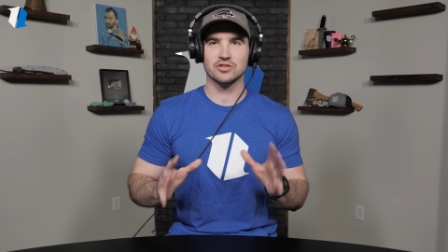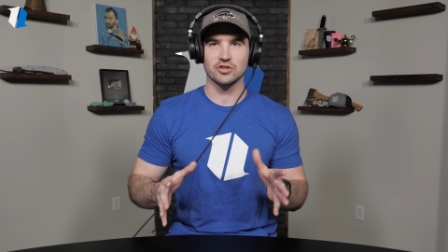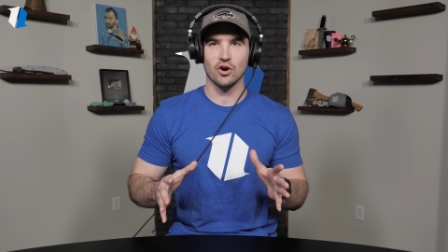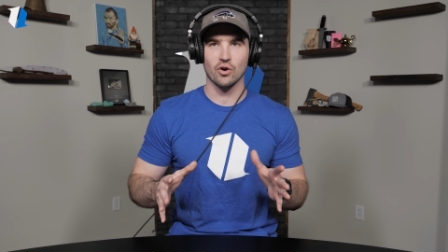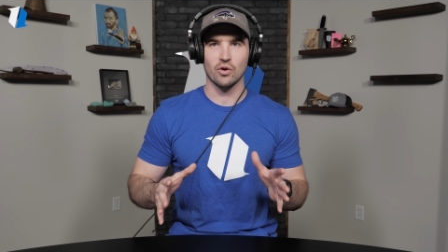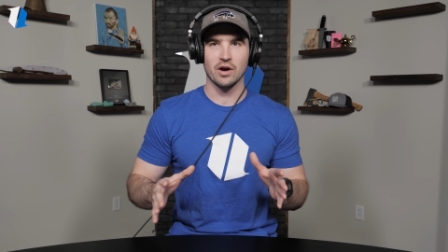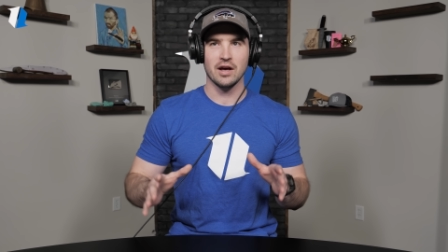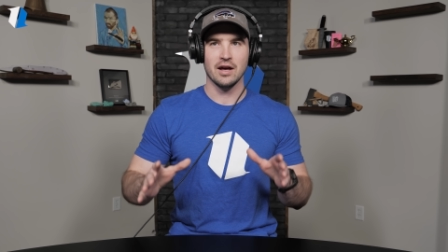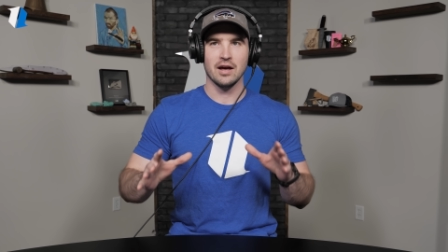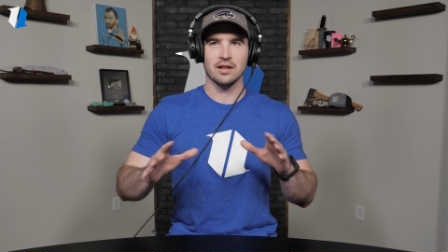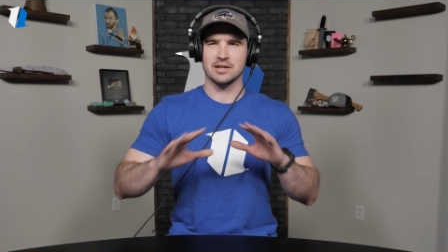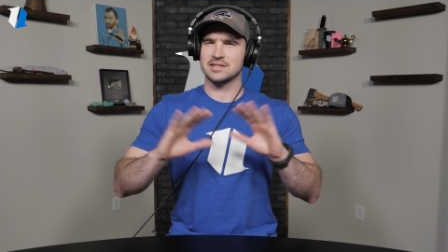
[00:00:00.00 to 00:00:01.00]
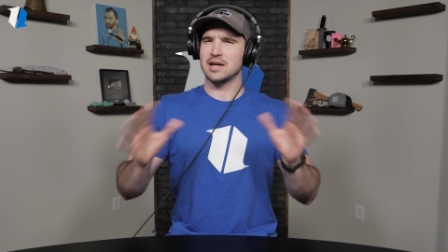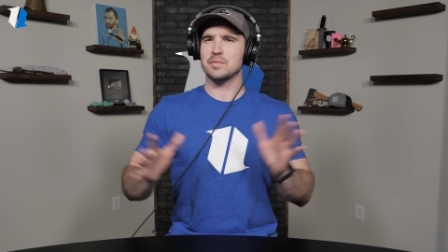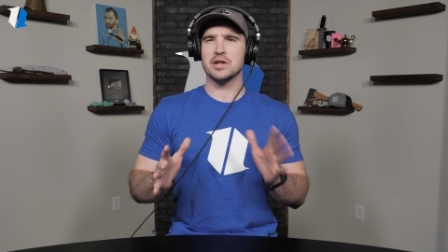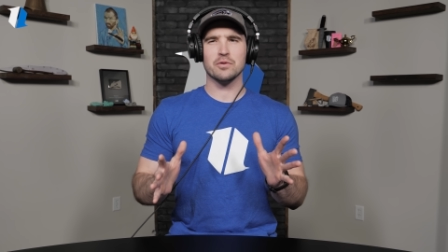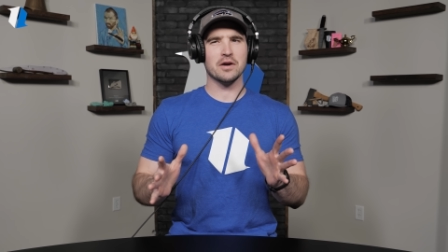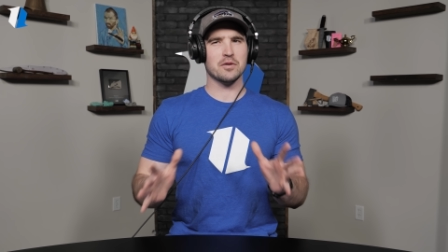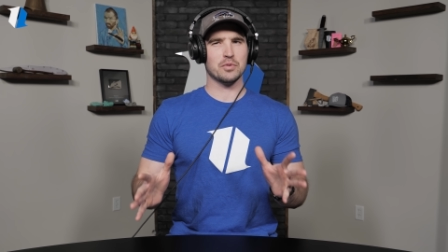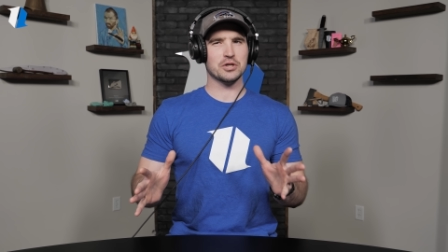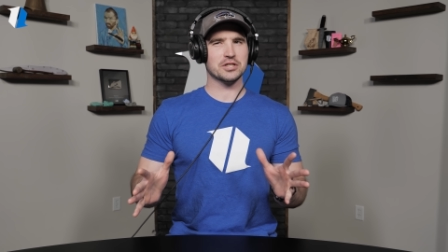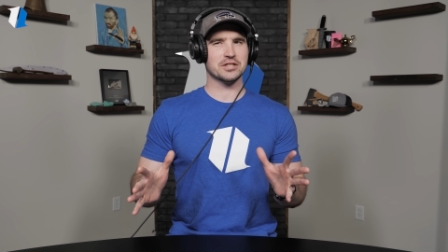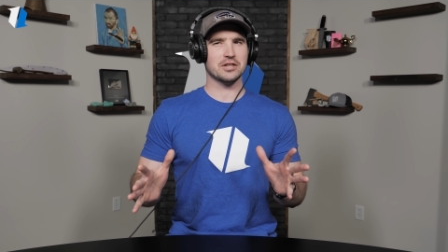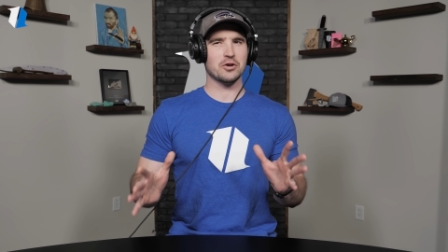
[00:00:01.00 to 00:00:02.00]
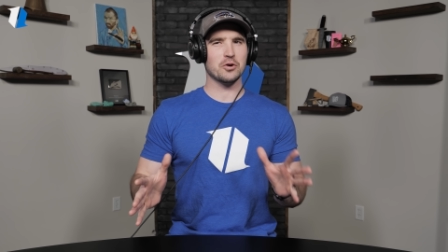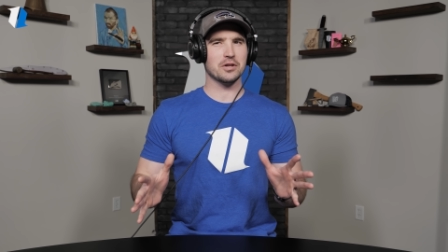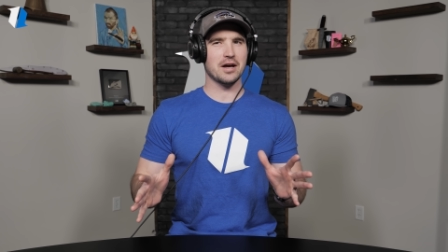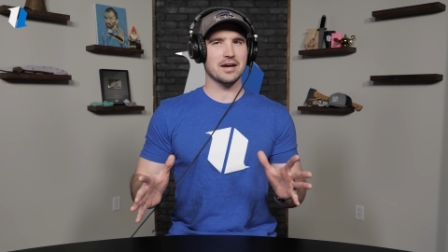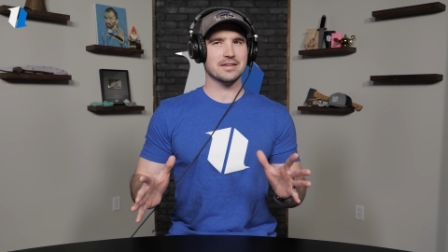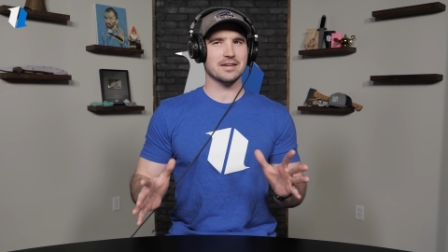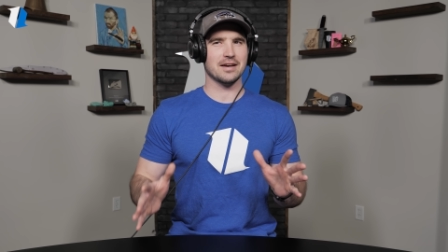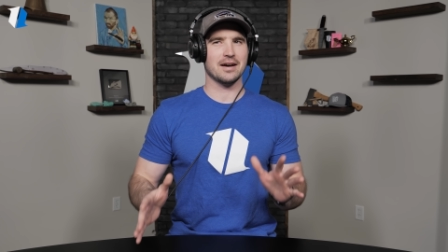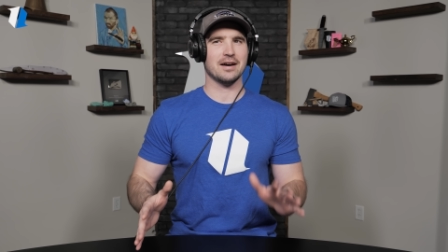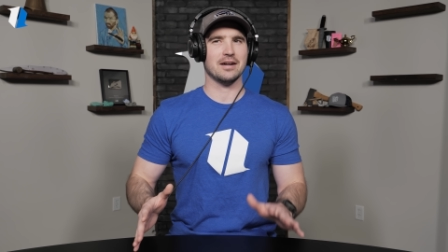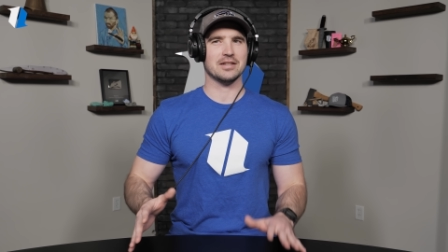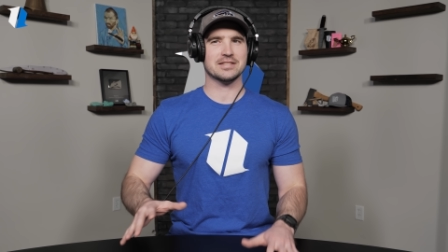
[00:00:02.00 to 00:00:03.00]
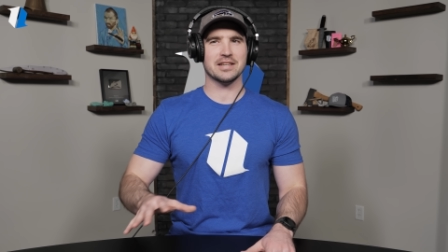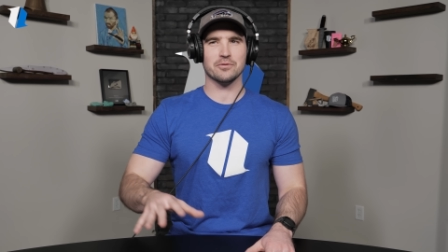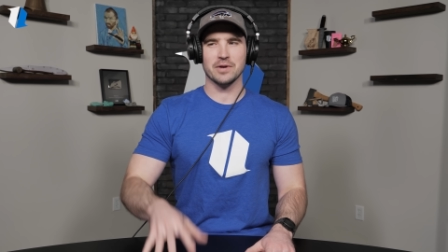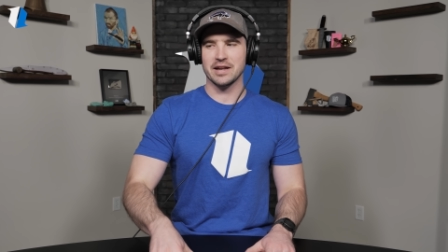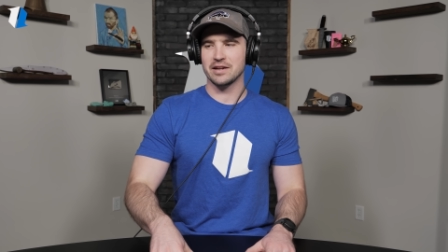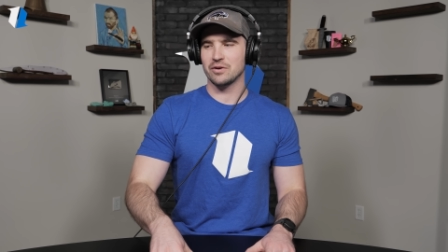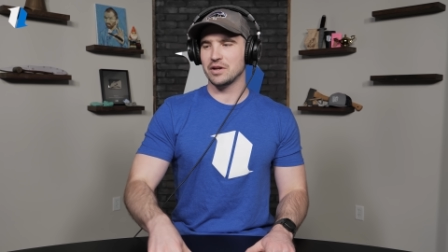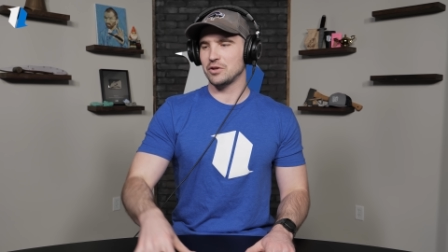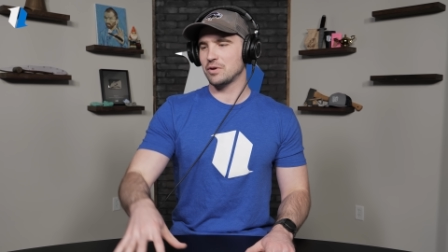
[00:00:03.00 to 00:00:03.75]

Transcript: So let's not beat around the bush a whole lot. Uh, let's get right into it.